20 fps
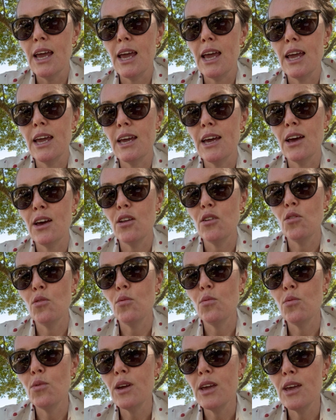
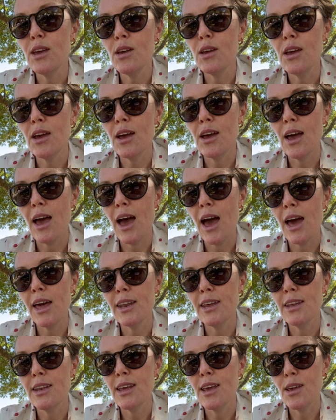and we
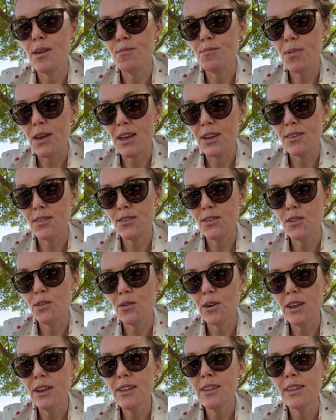added a base
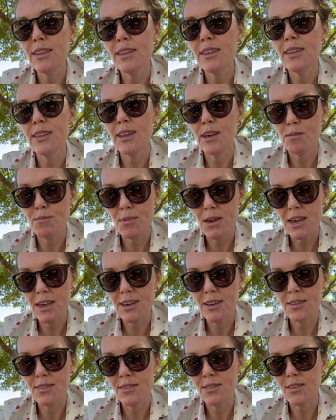to it like
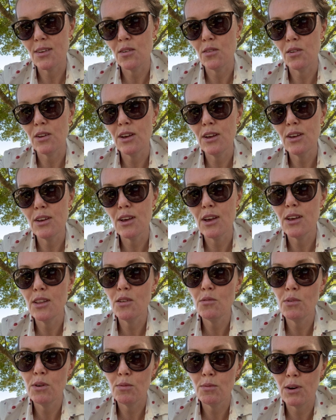baking soda,
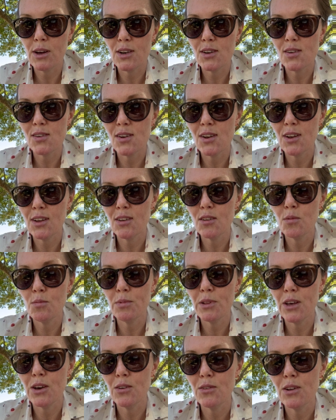and then we watched it
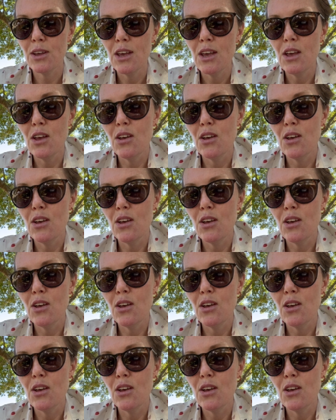explode.